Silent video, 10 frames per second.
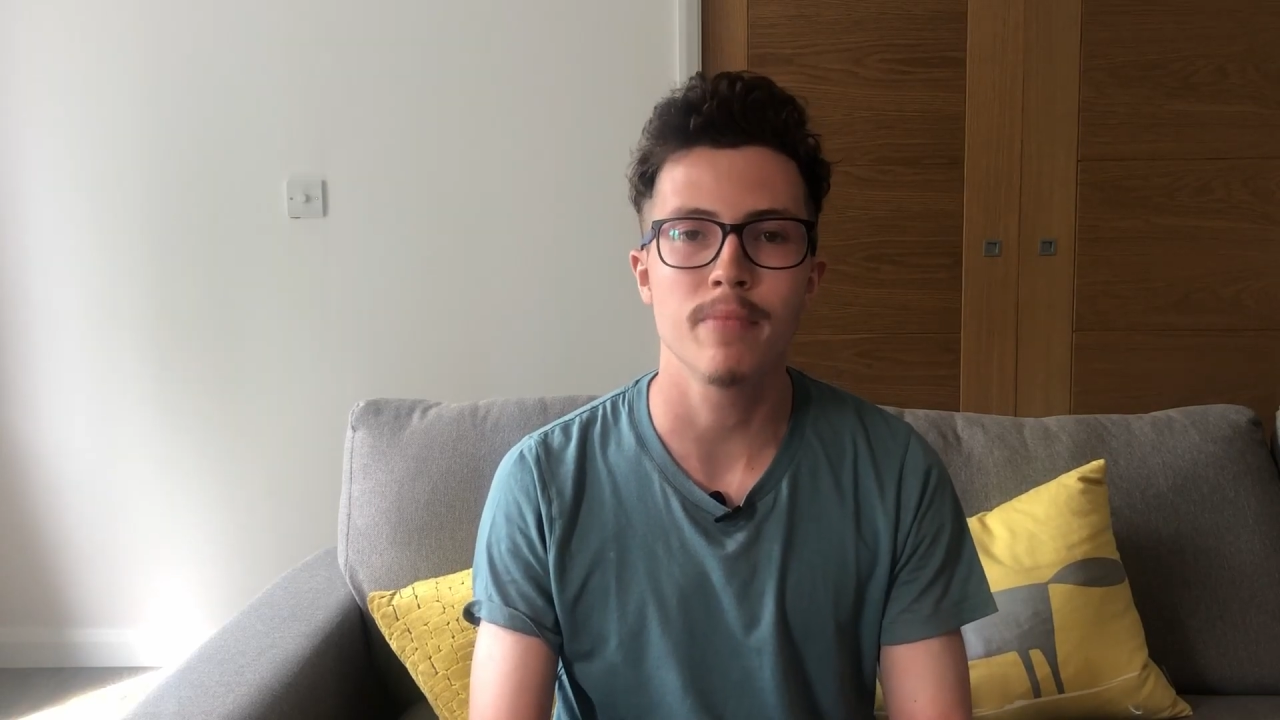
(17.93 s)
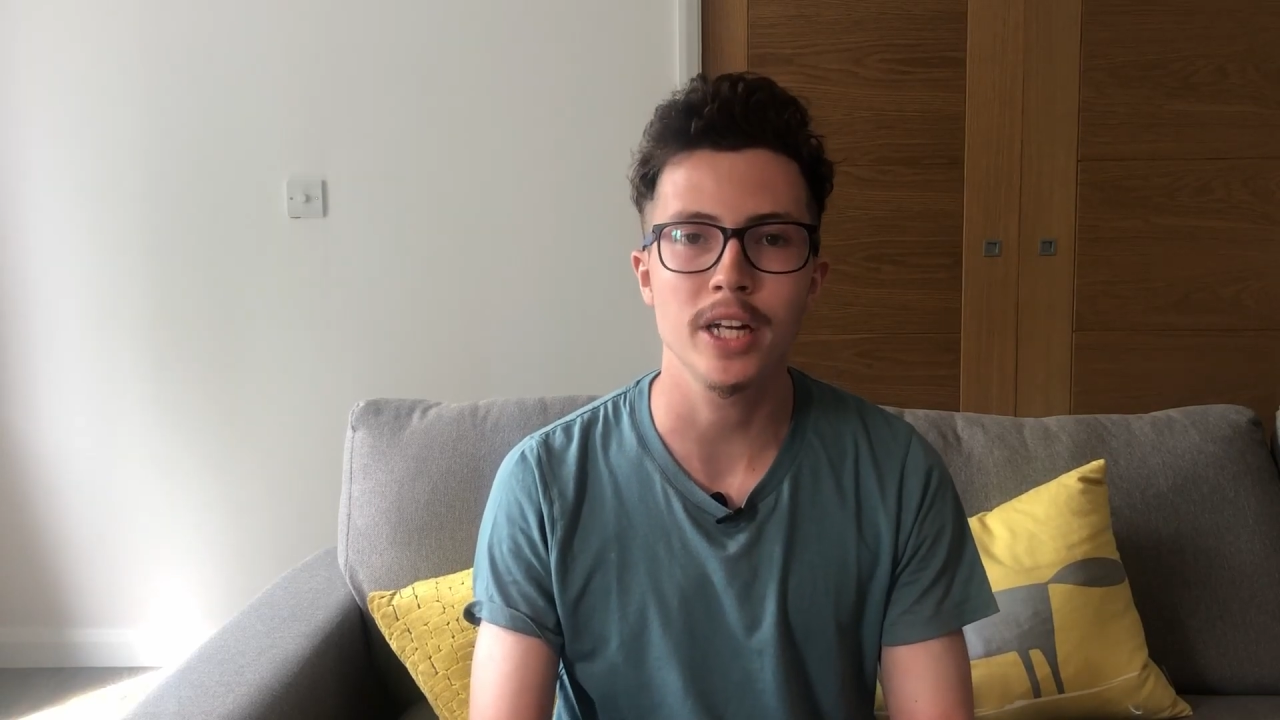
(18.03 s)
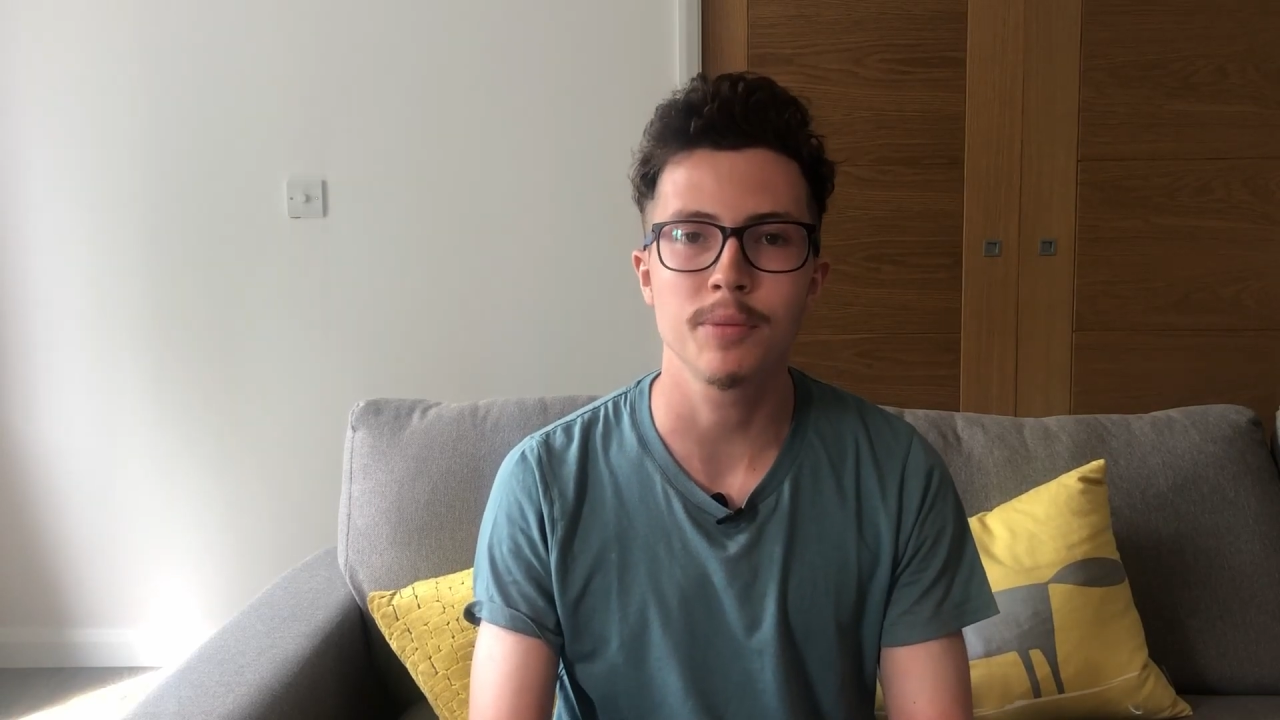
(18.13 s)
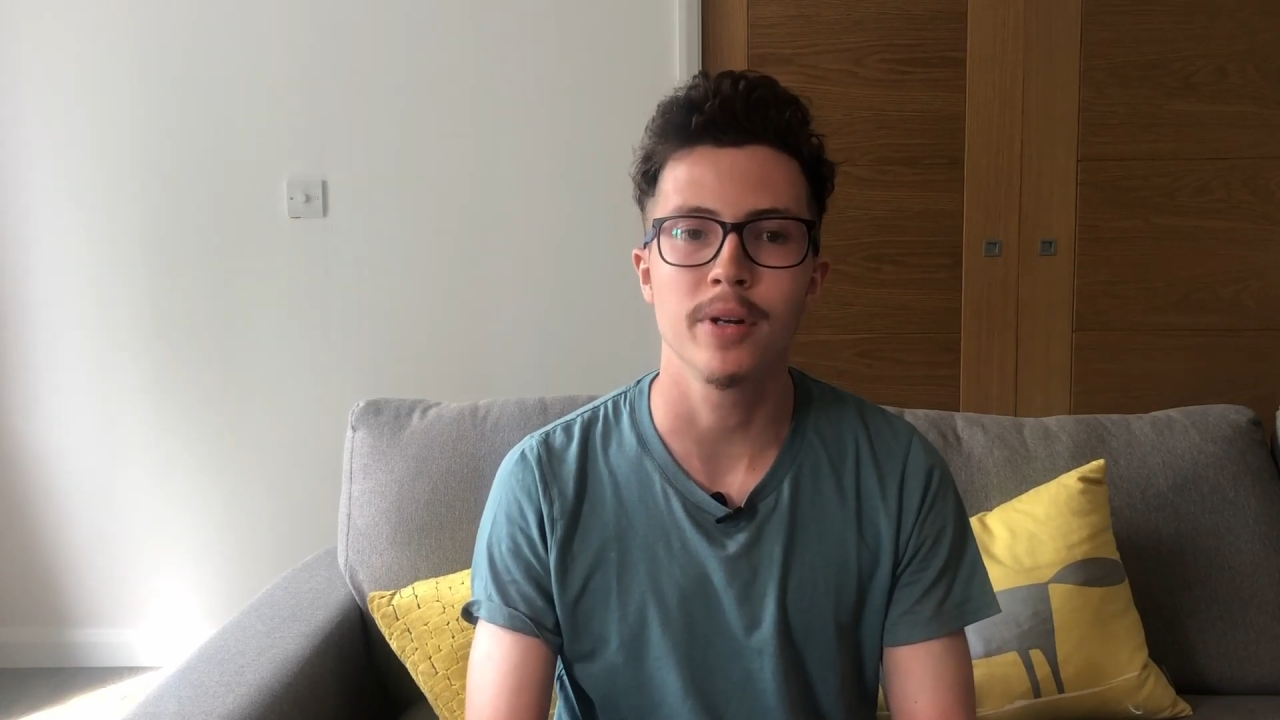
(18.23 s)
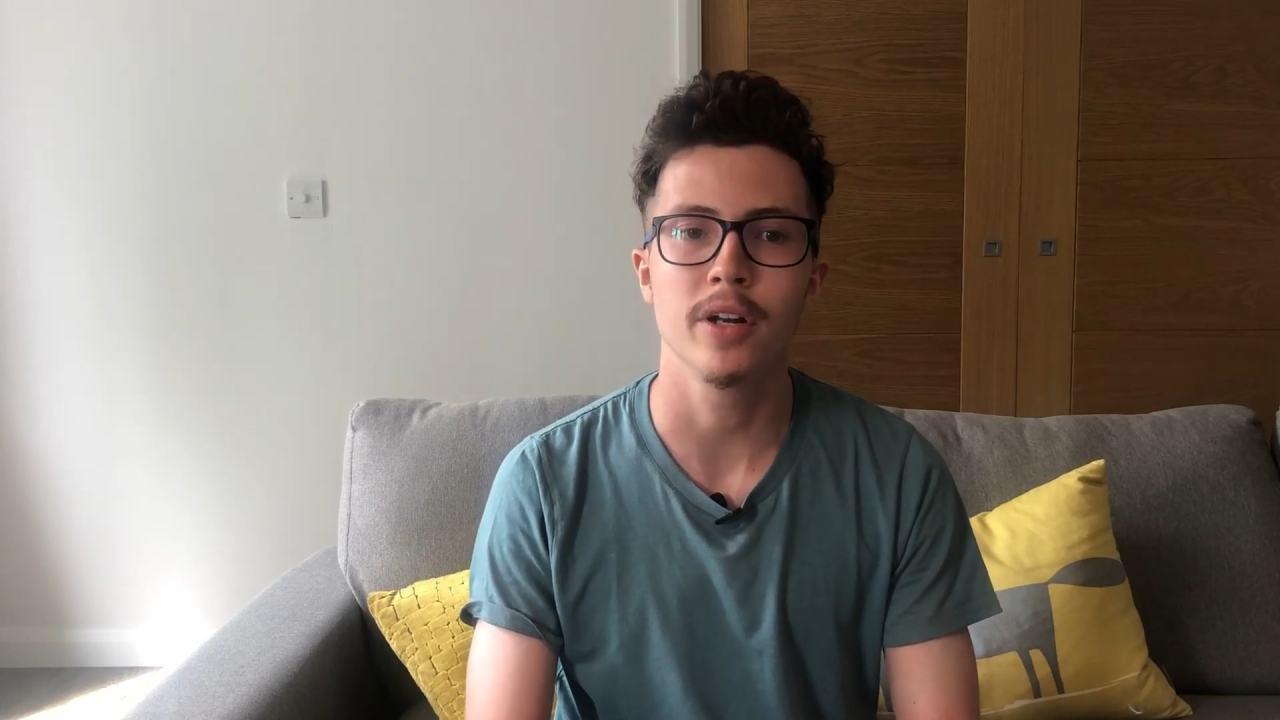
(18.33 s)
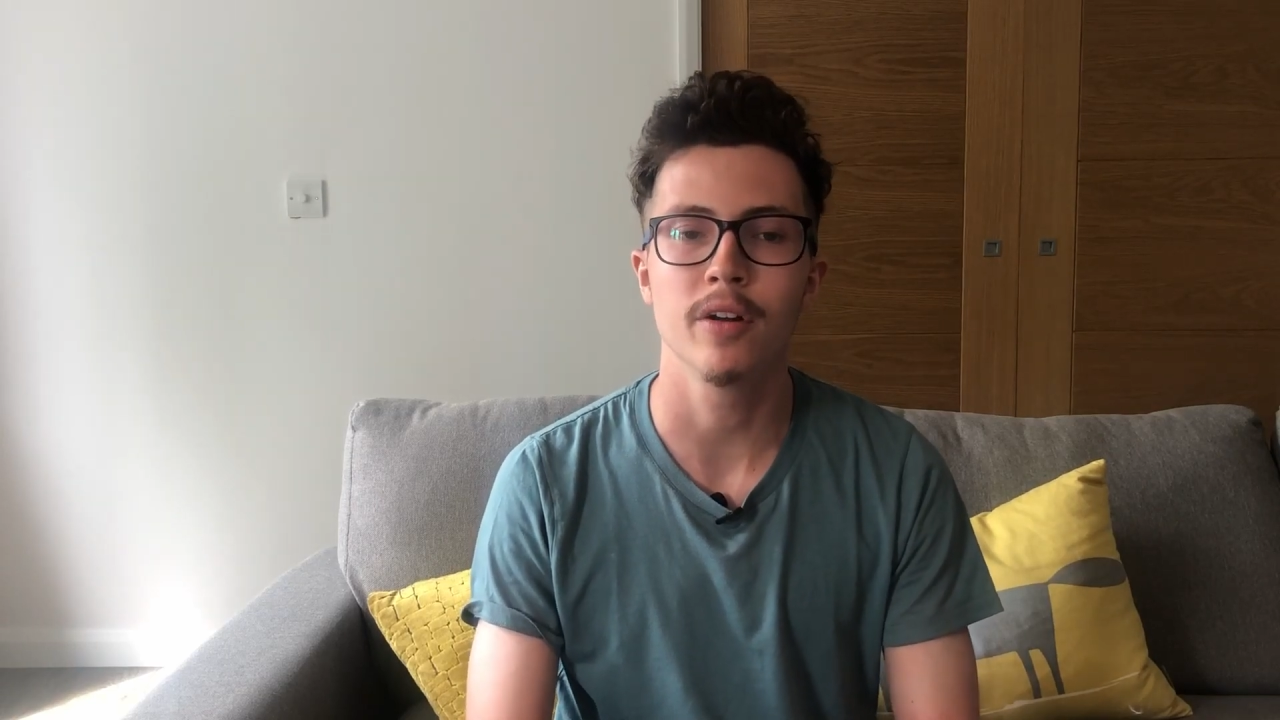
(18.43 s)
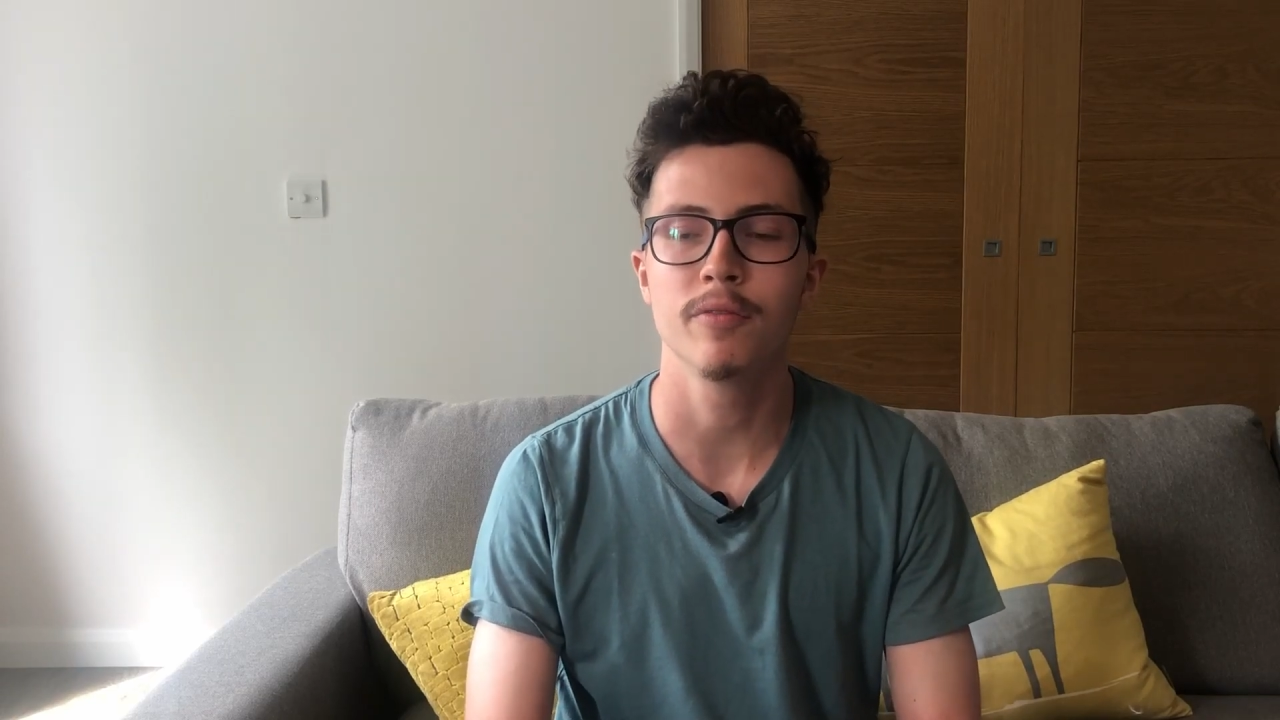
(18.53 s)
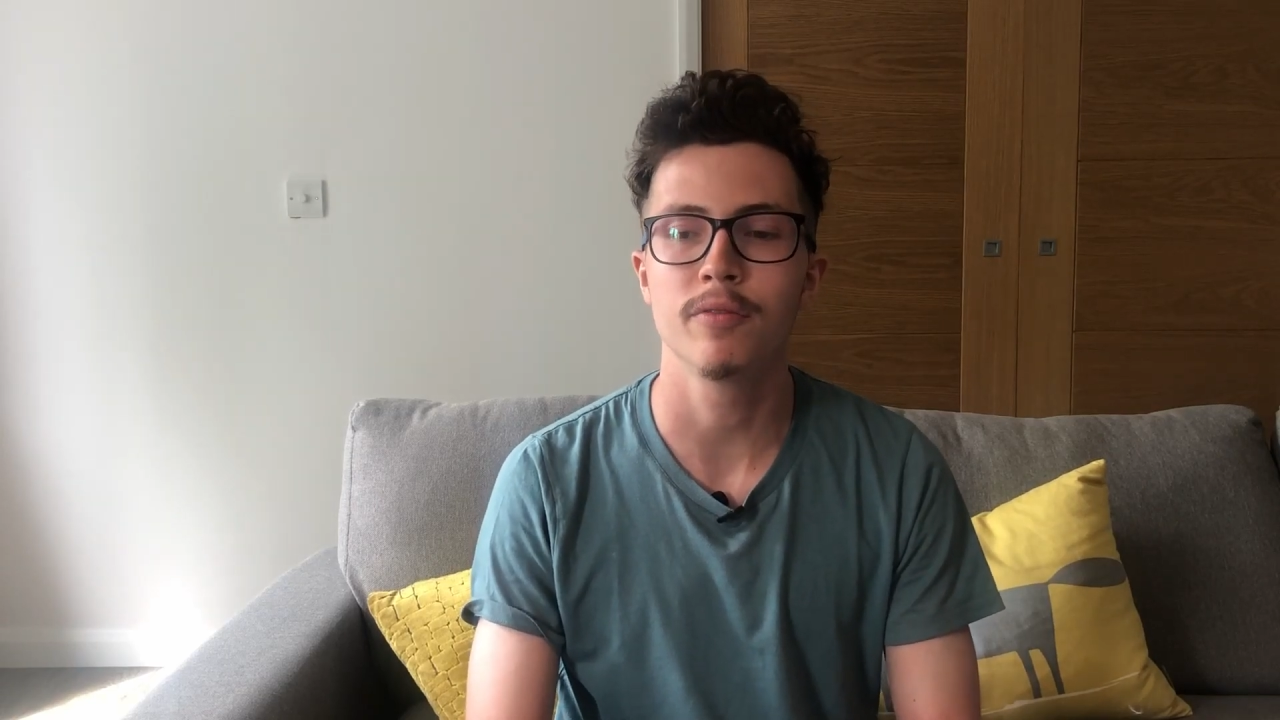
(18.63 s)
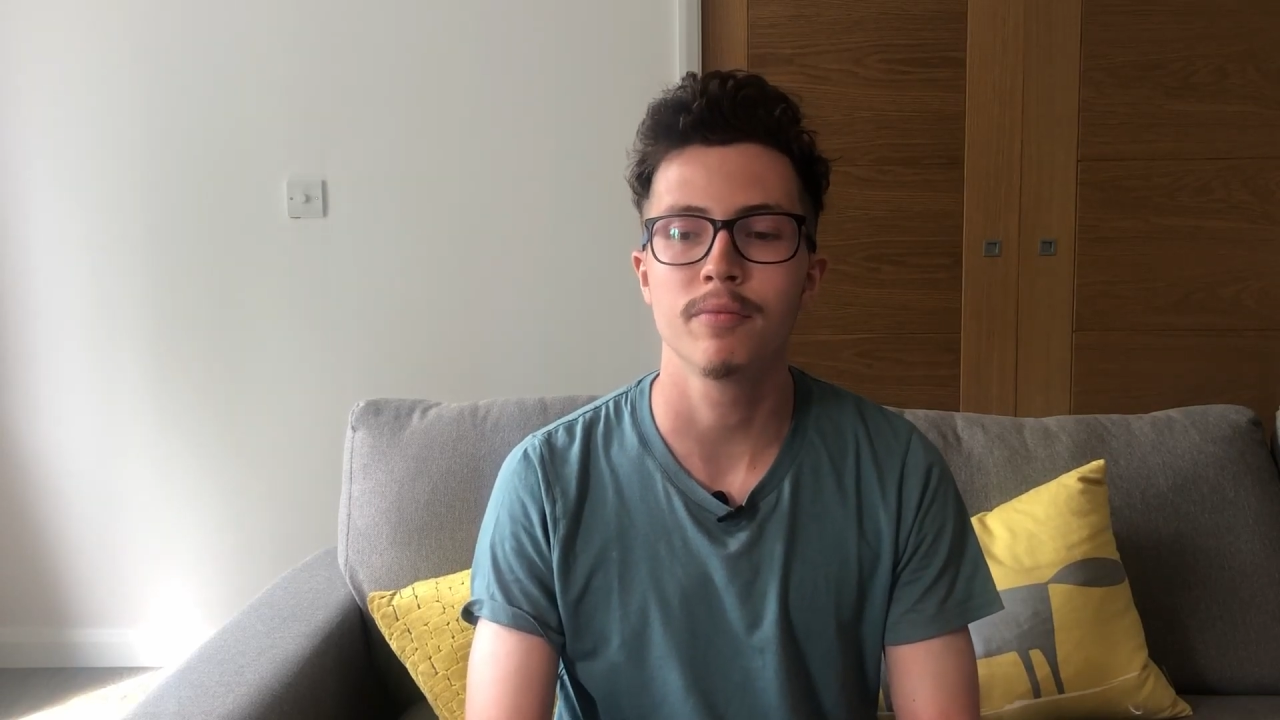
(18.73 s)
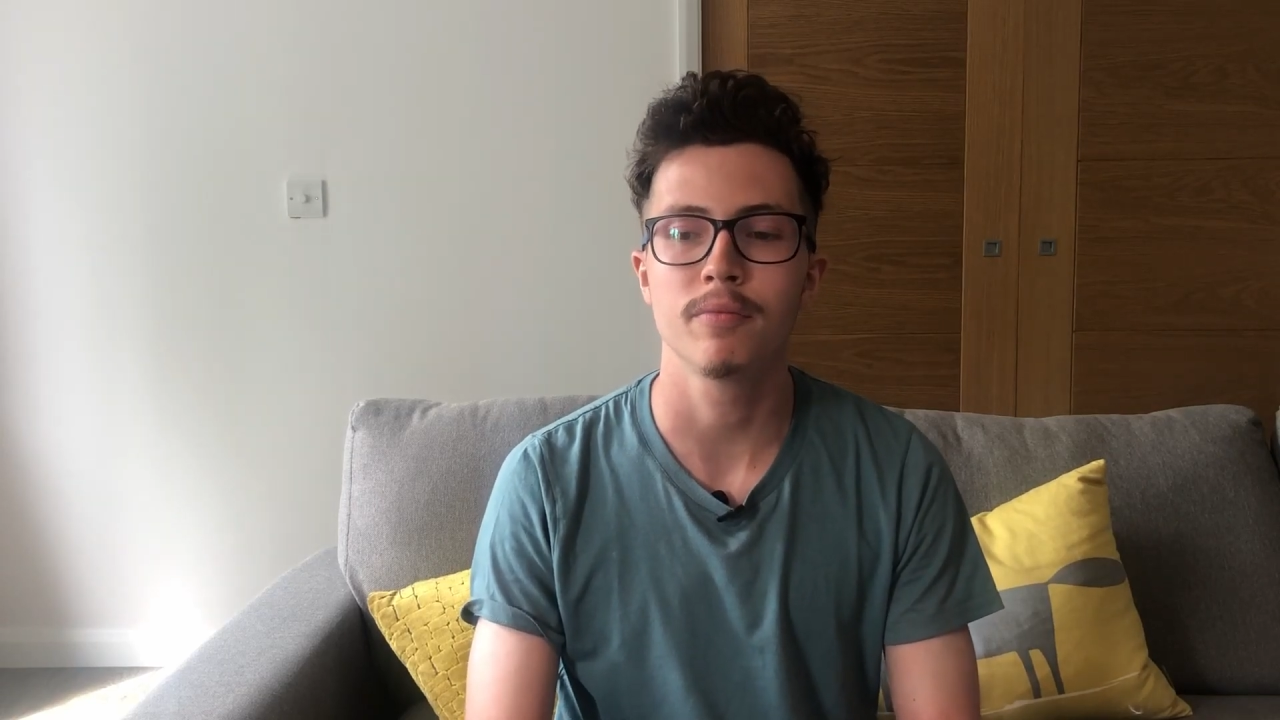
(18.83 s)
measurement
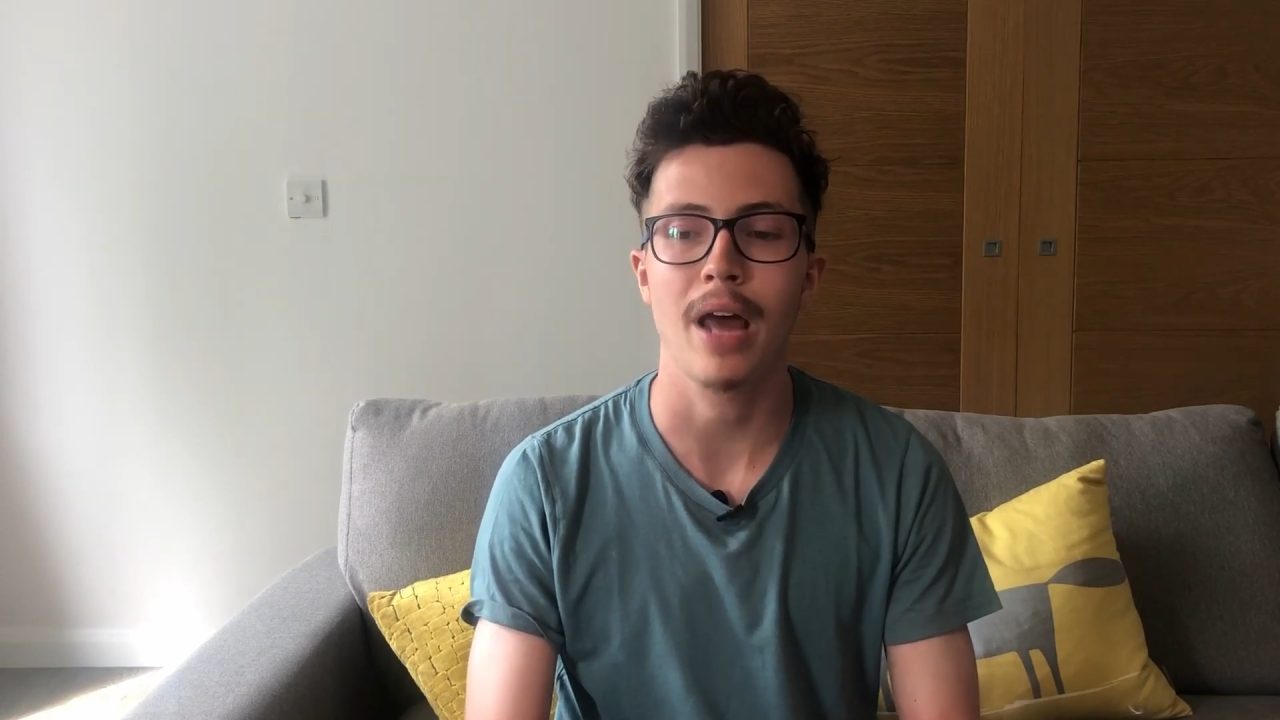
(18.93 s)
of